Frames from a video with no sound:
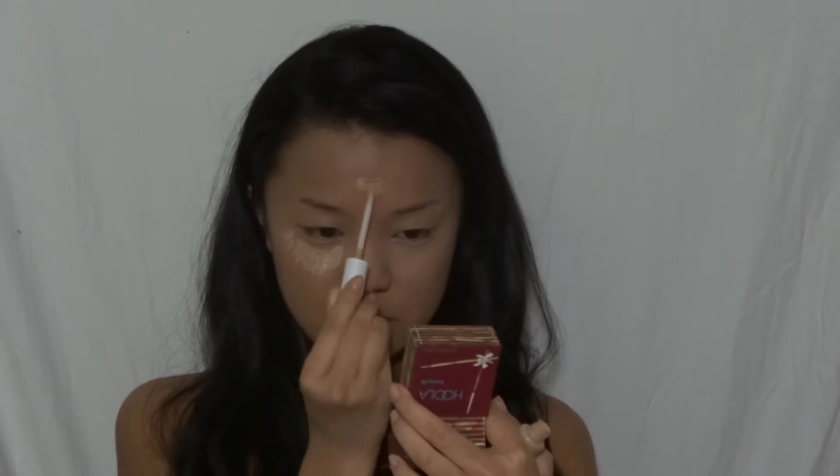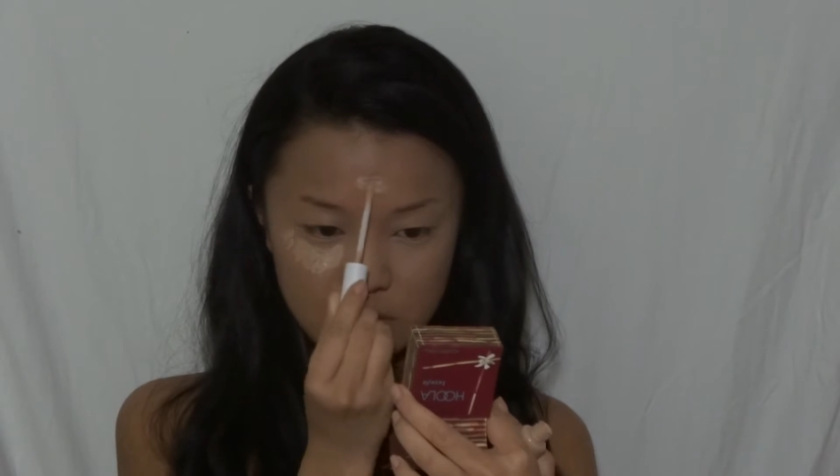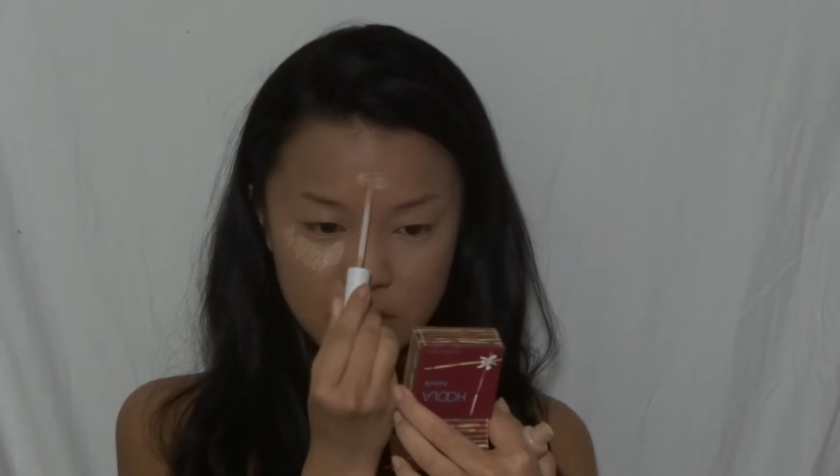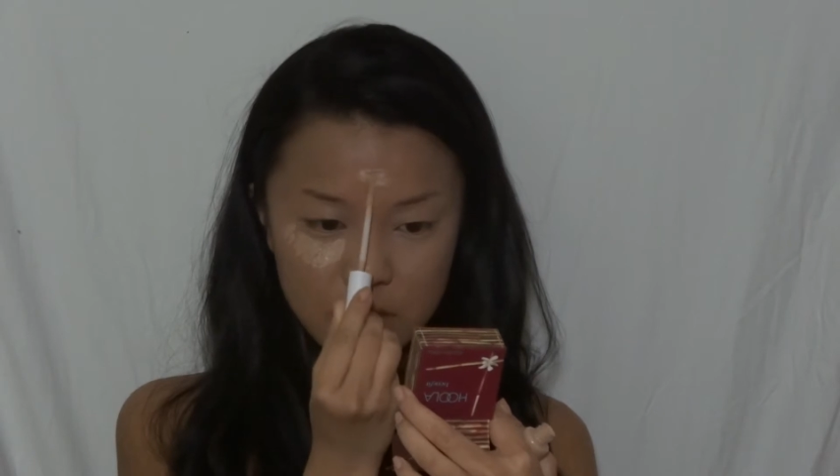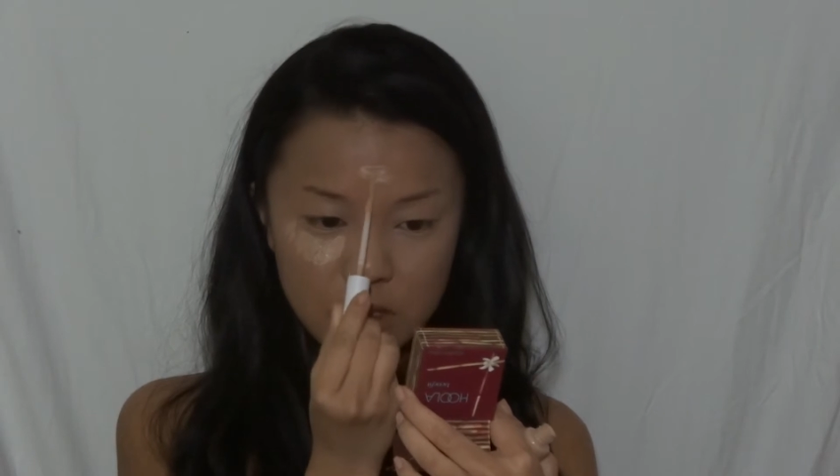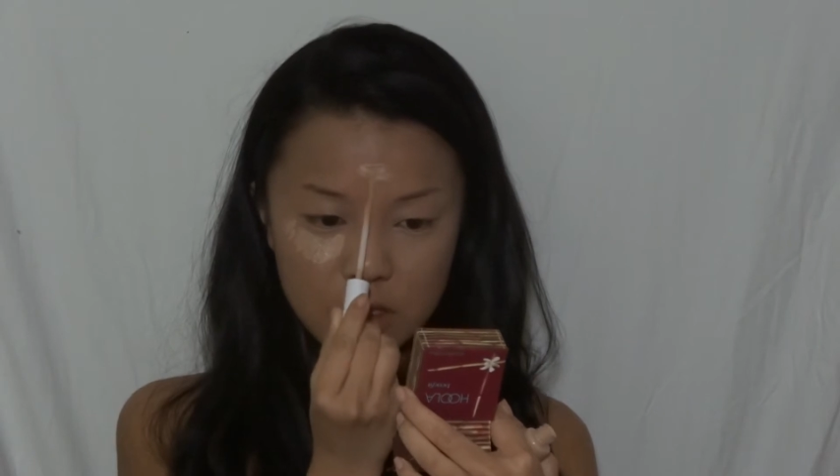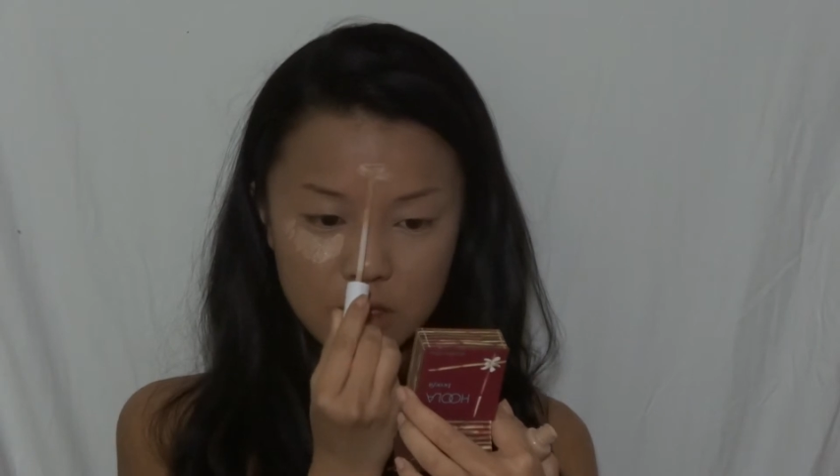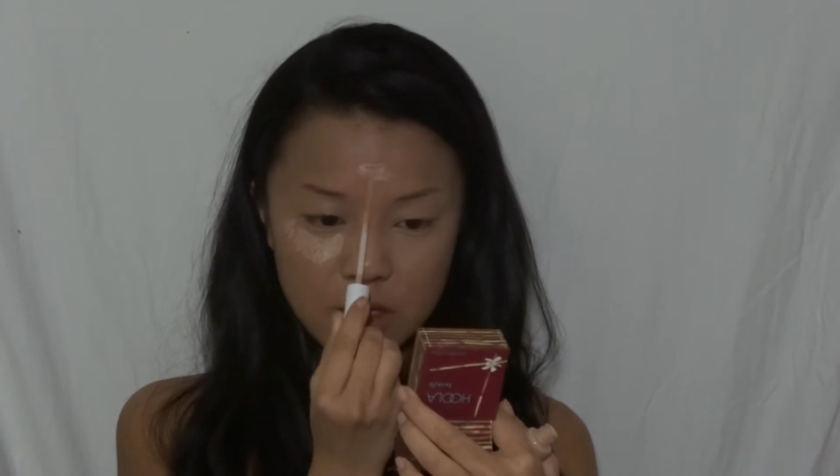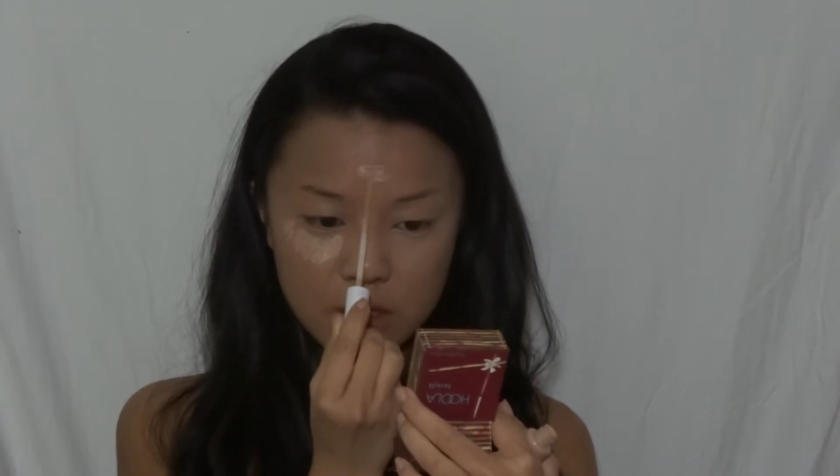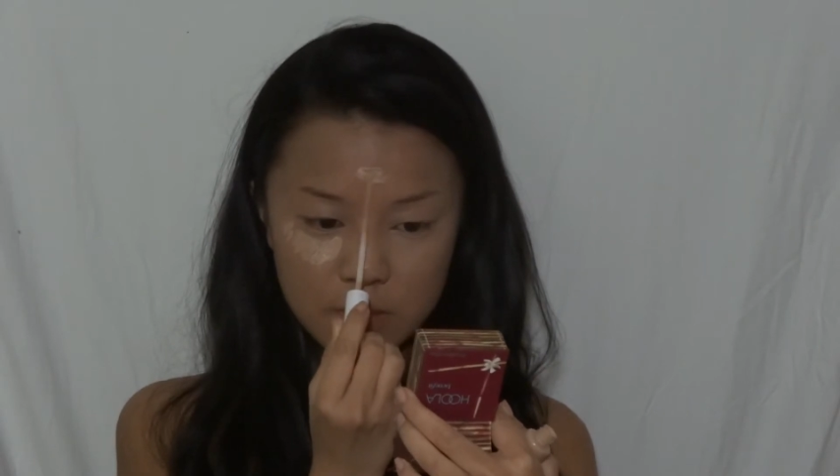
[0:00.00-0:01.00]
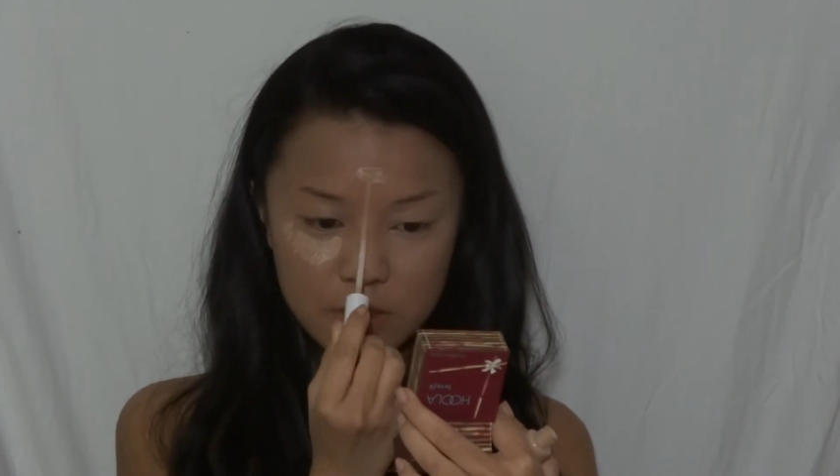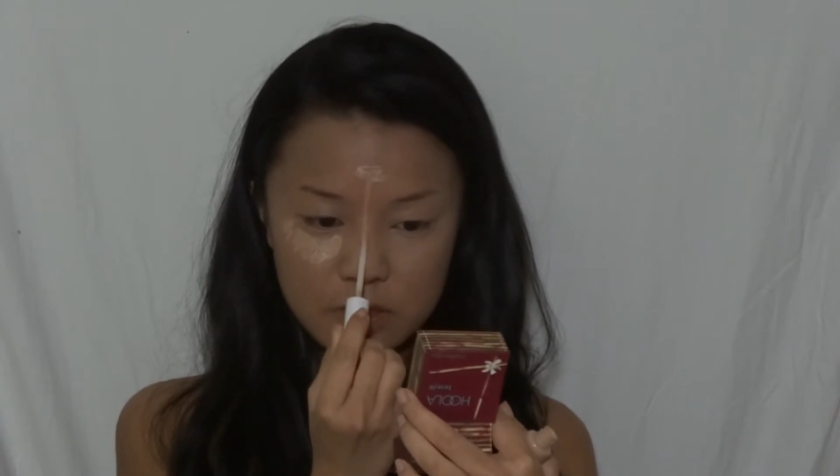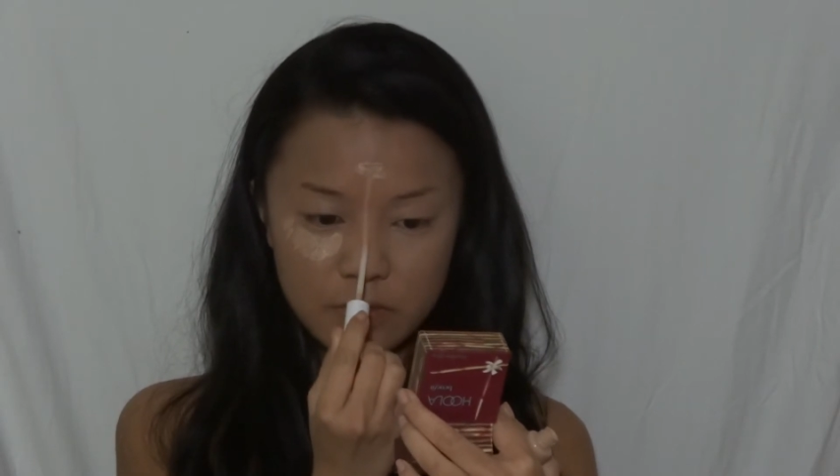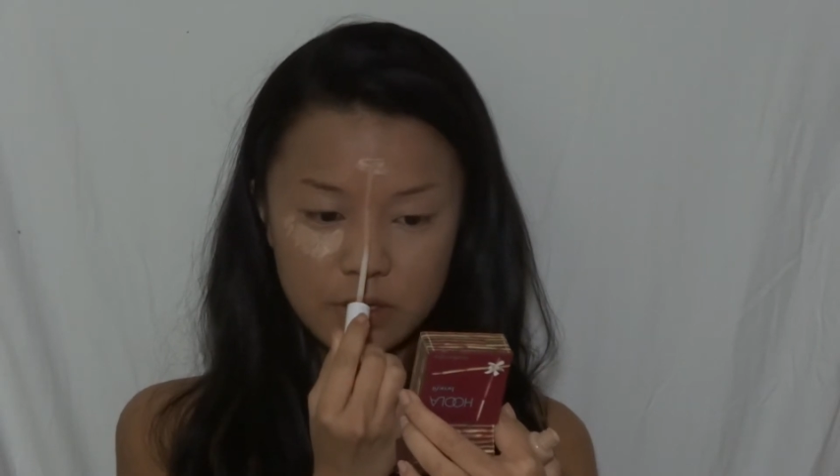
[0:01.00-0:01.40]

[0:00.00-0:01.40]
and down the bridge of our